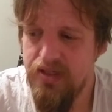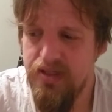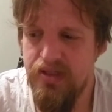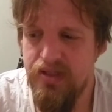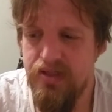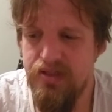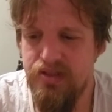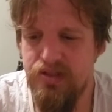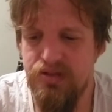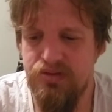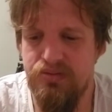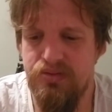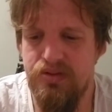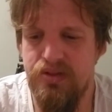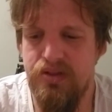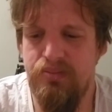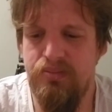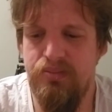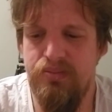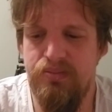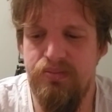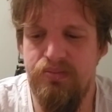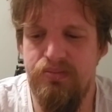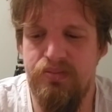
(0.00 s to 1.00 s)
that doesn't
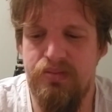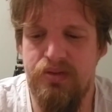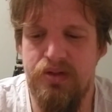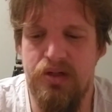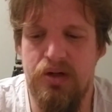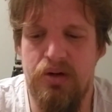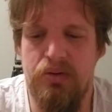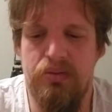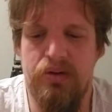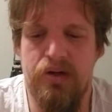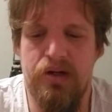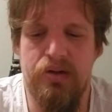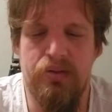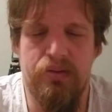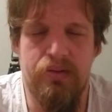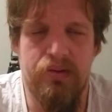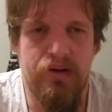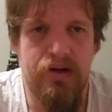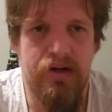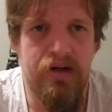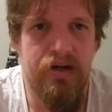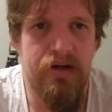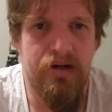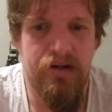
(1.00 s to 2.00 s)
really go
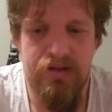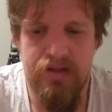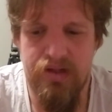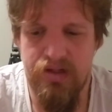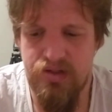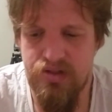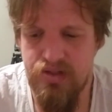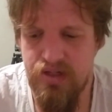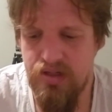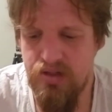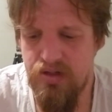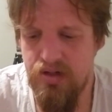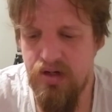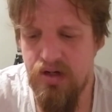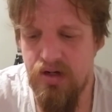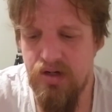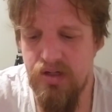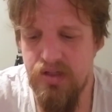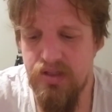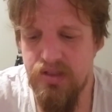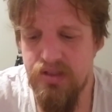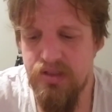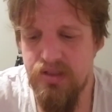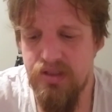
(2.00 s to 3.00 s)
anywhere. They try their
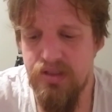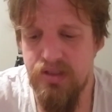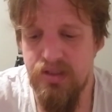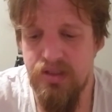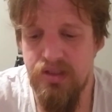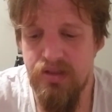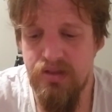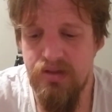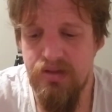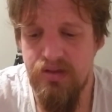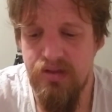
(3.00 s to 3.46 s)
hardest to